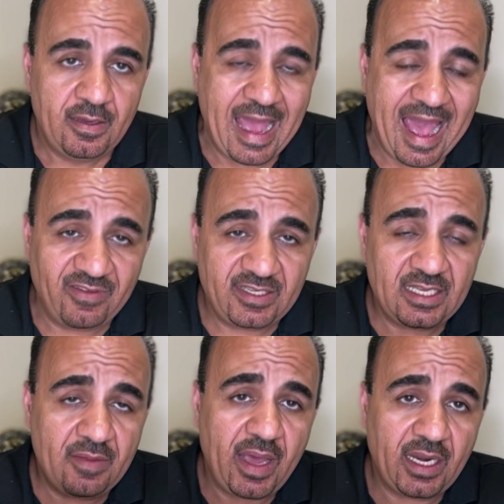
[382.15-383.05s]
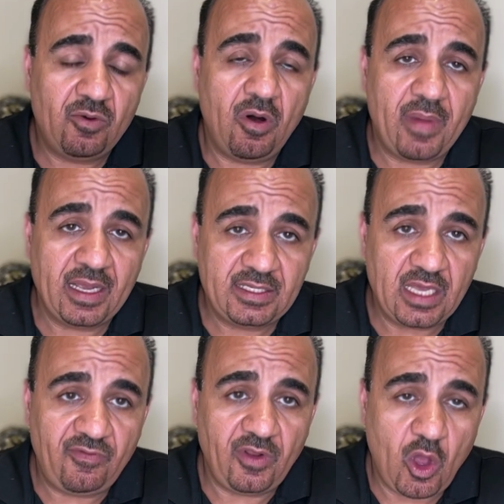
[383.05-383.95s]
Avecina Medical and
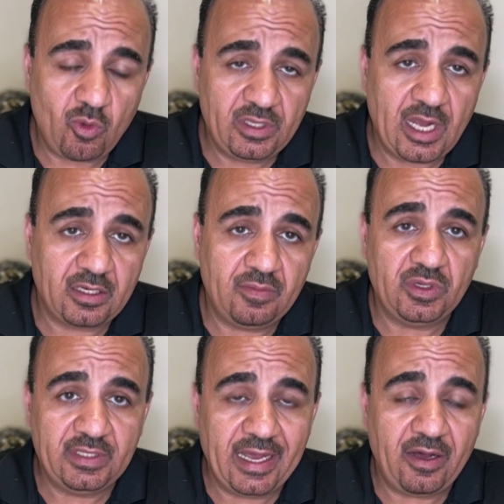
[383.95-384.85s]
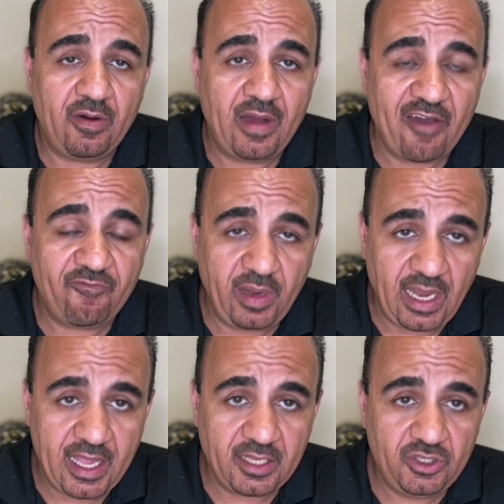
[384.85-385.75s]
myself, along with Dr. Modell, have
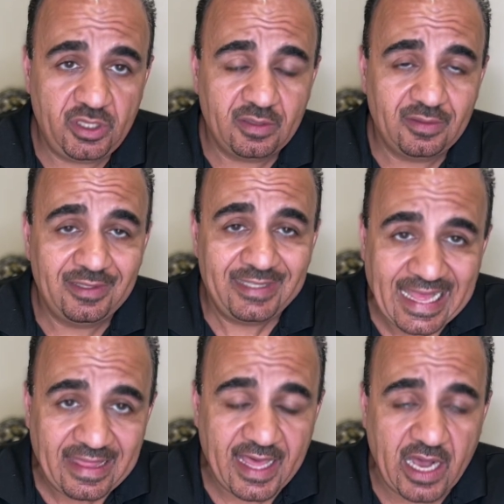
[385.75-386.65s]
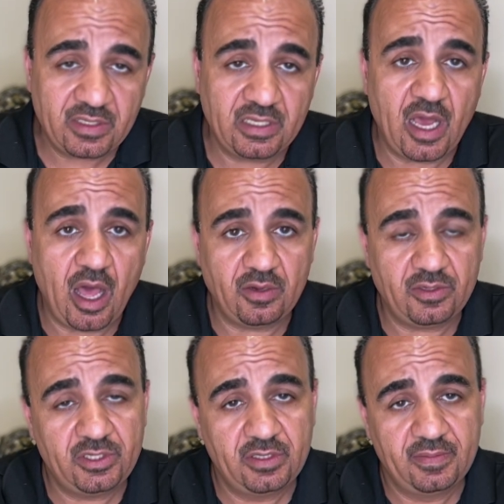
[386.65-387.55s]
pledged
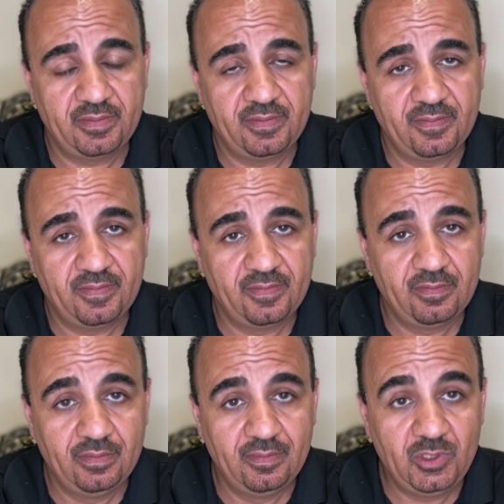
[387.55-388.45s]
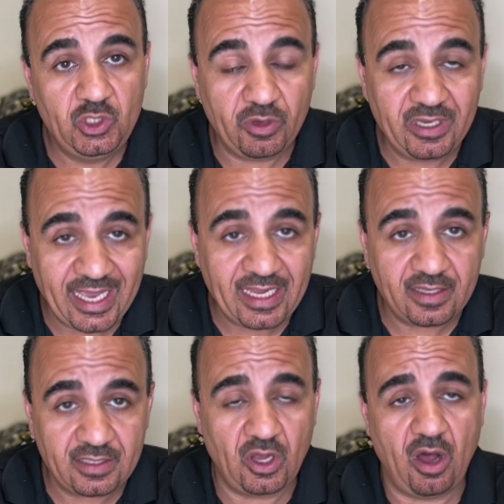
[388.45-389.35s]
$10,000 to kick
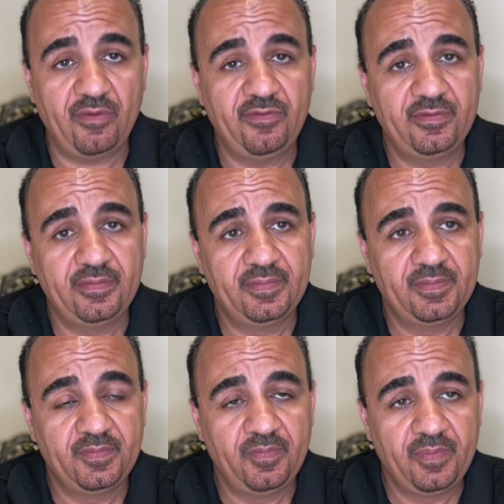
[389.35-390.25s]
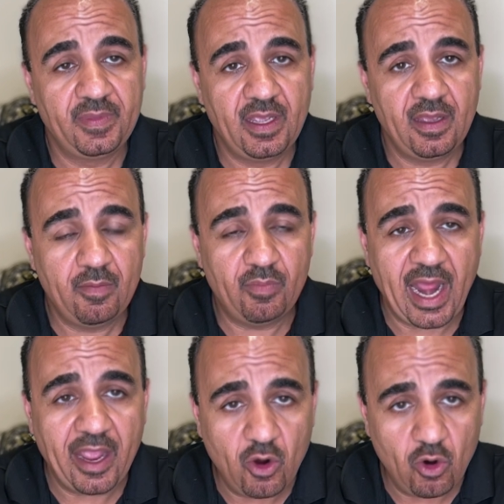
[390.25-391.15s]
this off. But I
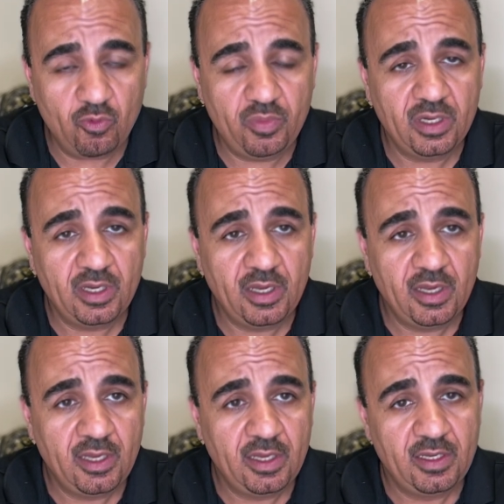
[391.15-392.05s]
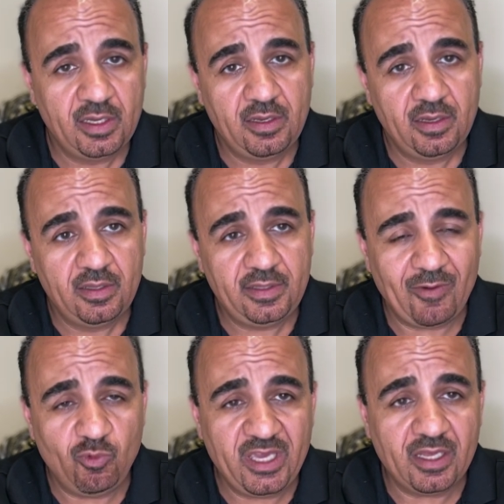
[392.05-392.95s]
hope that
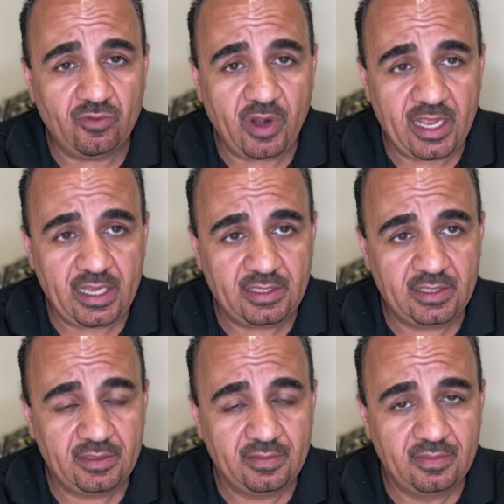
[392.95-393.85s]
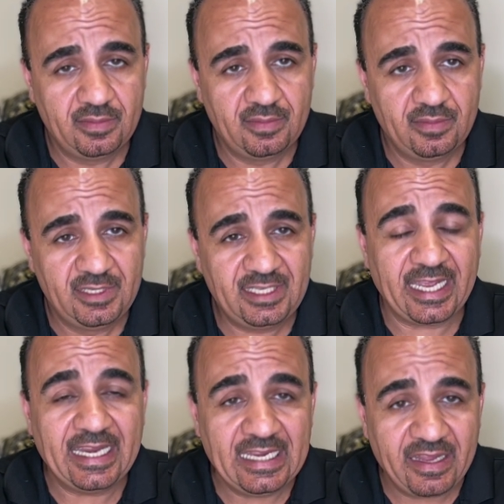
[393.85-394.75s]
we can raise
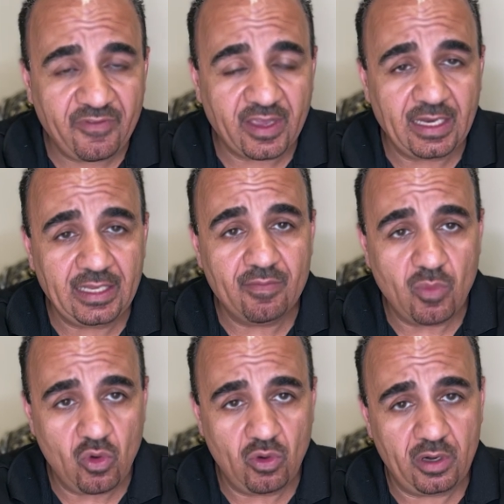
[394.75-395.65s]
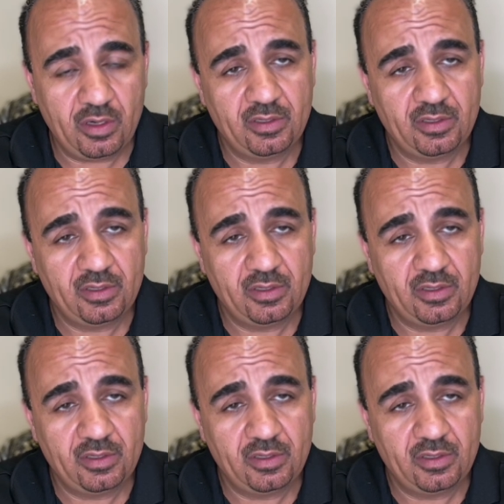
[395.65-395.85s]
significantly more